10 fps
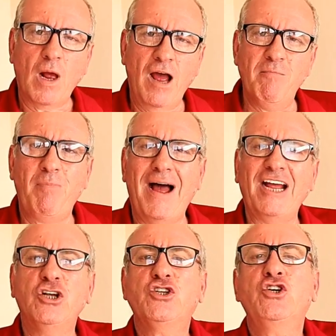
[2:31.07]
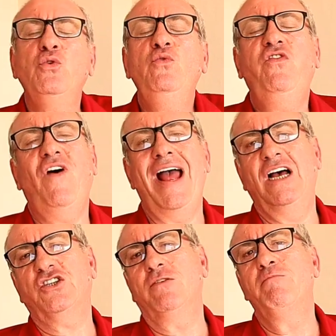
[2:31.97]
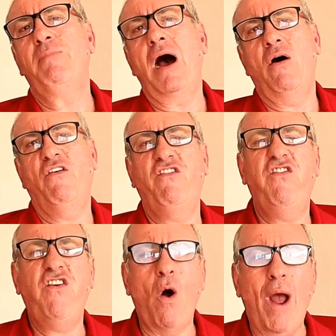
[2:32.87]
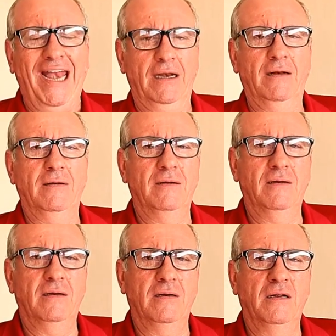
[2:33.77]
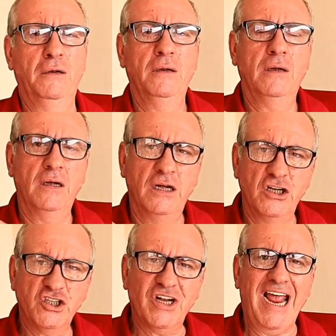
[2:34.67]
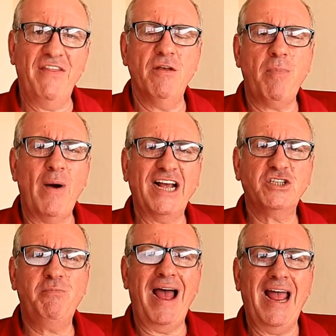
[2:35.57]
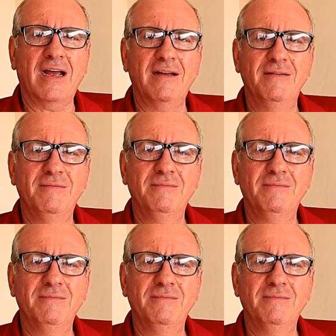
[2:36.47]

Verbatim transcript: and pay a 2,000 baht fine to get the bikes back.